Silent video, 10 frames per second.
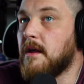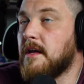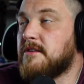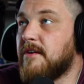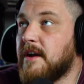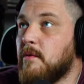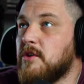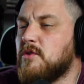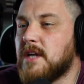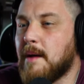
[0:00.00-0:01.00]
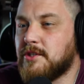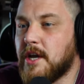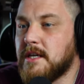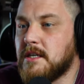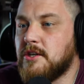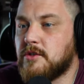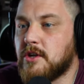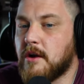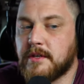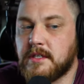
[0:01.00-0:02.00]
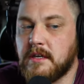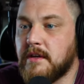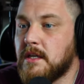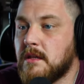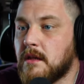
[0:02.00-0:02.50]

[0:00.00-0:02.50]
It, it's funny when you stop chasing, you start receiving.